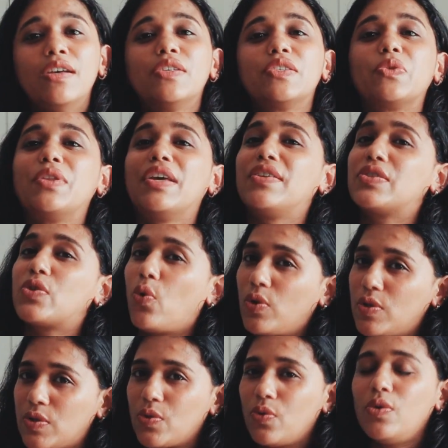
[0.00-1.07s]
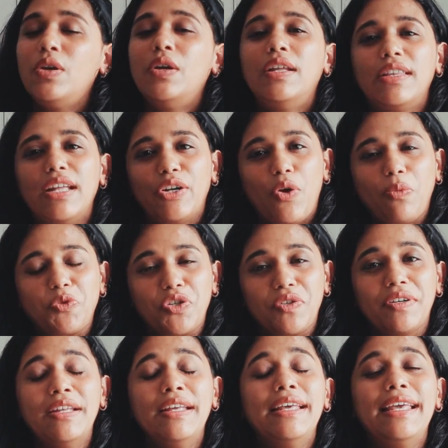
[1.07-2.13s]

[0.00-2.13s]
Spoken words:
So there is also that option.